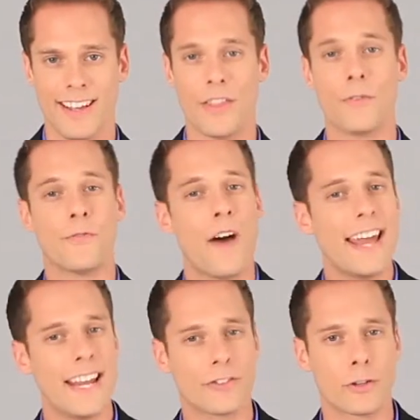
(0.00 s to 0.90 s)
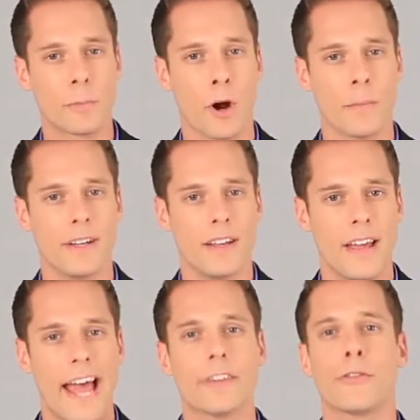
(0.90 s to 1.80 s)
The finance department
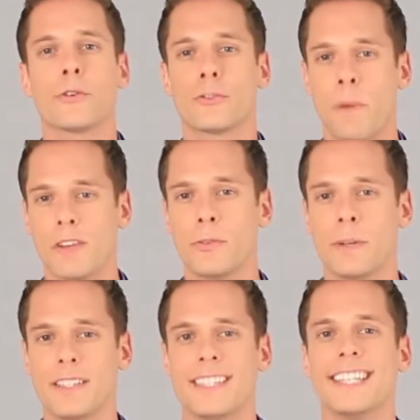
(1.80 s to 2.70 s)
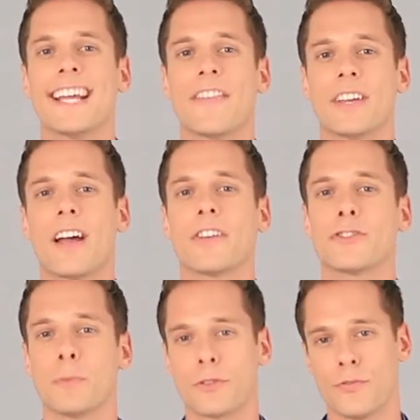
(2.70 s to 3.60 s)
has the responsibility to get the
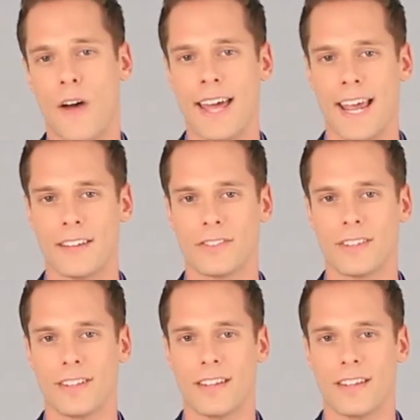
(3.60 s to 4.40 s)
customers financed.